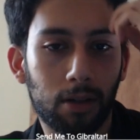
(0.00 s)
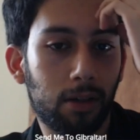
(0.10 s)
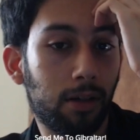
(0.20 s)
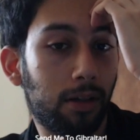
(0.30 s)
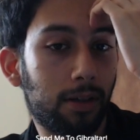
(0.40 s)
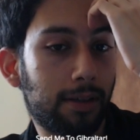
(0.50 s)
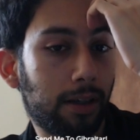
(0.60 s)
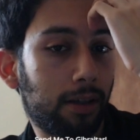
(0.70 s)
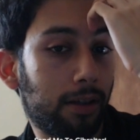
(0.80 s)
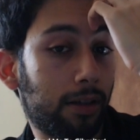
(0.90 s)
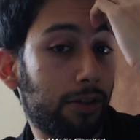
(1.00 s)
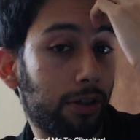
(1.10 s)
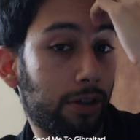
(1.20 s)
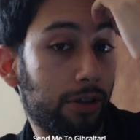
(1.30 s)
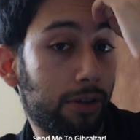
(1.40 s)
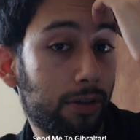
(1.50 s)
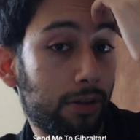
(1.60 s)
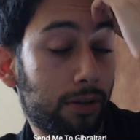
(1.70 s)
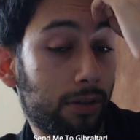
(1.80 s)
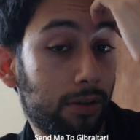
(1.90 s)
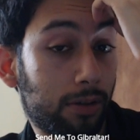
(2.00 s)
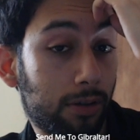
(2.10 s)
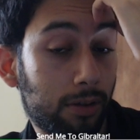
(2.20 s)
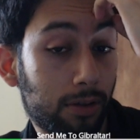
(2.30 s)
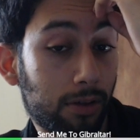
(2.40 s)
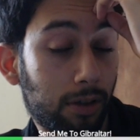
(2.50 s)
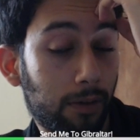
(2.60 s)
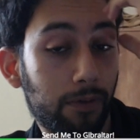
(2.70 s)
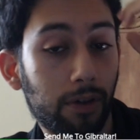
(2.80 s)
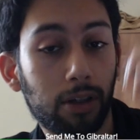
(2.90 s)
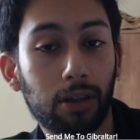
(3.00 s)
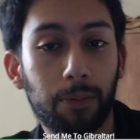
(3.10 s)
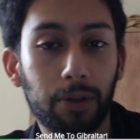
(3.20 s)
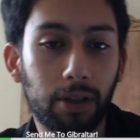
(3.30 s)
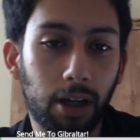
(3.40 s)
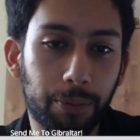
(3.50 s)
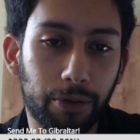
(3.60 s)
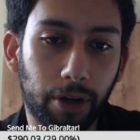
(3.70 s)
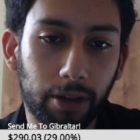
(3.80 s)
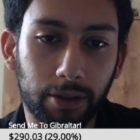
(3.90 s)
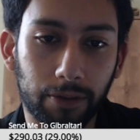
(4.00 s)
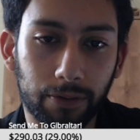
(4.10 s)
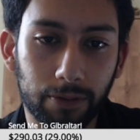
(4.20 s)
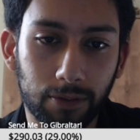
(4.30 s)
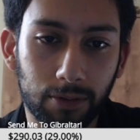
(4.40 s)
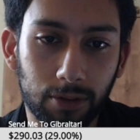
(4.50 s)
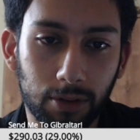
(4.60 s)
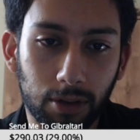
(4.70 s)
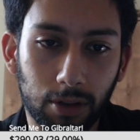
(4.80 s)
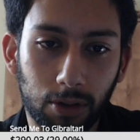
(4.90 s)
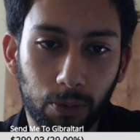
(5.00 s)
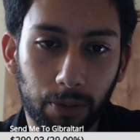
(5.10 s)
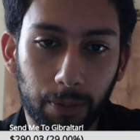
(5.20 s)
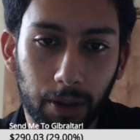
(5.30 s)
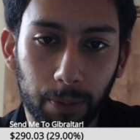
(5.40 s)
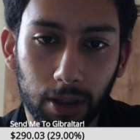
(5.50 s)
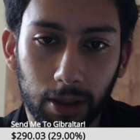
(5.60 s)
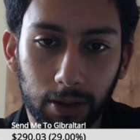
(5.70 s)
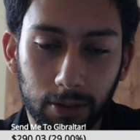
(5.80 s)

and the second exchange I'm feeling a bit hyperactive with my play